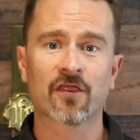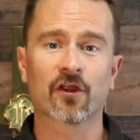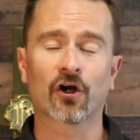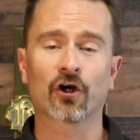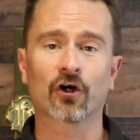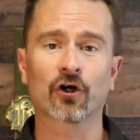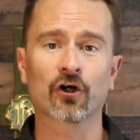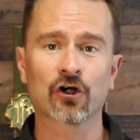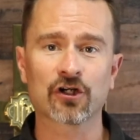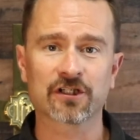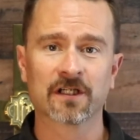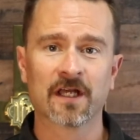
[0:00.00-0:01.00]
the
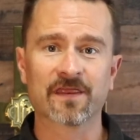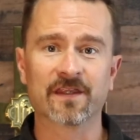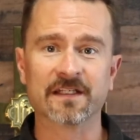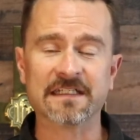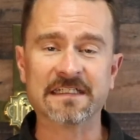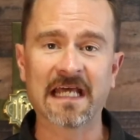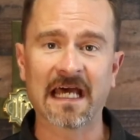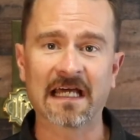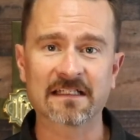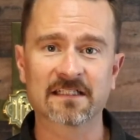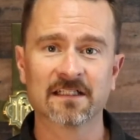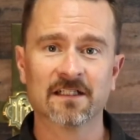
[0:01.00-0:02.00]
hurt, the
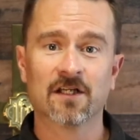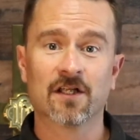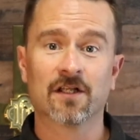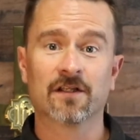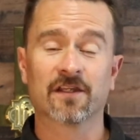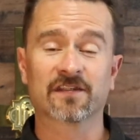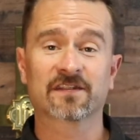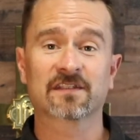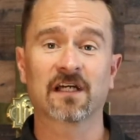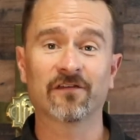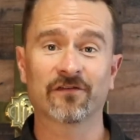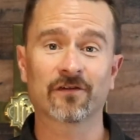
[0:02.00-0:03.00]
debt, the
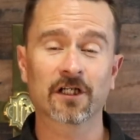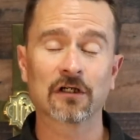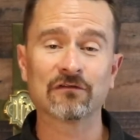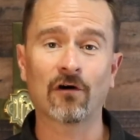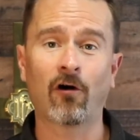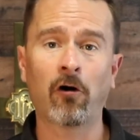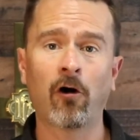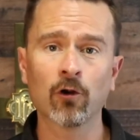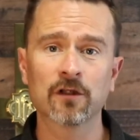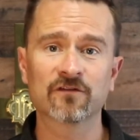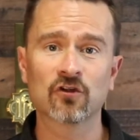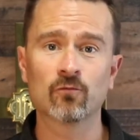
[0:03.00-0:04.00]
suffering of all
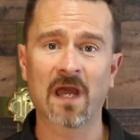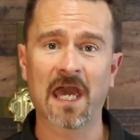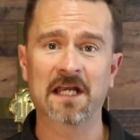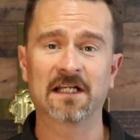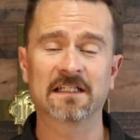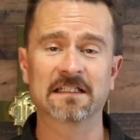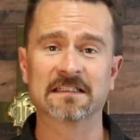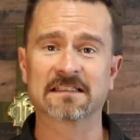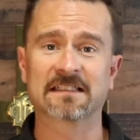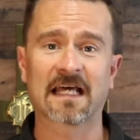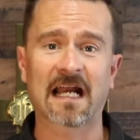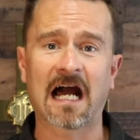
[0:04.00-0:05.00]
of humanity and
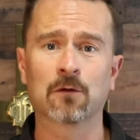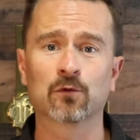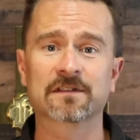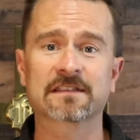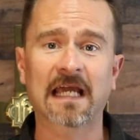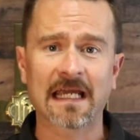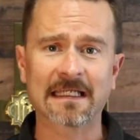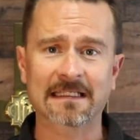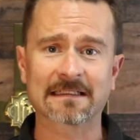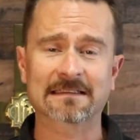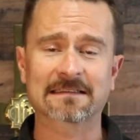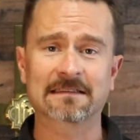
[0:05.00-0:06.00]
said, I will take
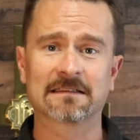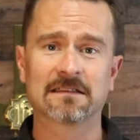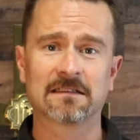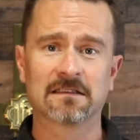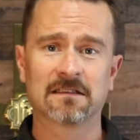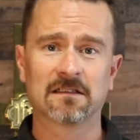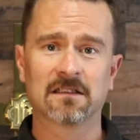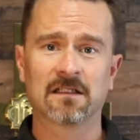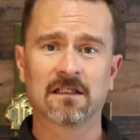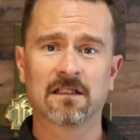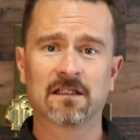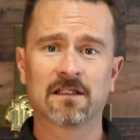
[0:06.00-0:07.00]
it
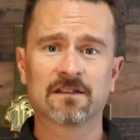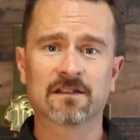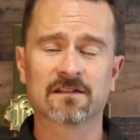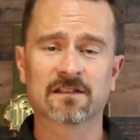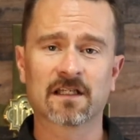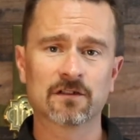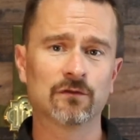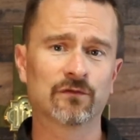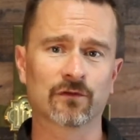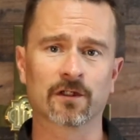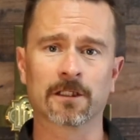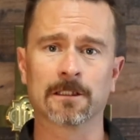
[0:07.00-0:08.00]
to set you
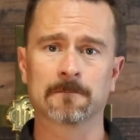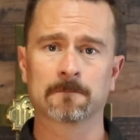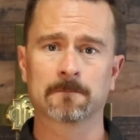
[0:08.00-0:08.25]
free.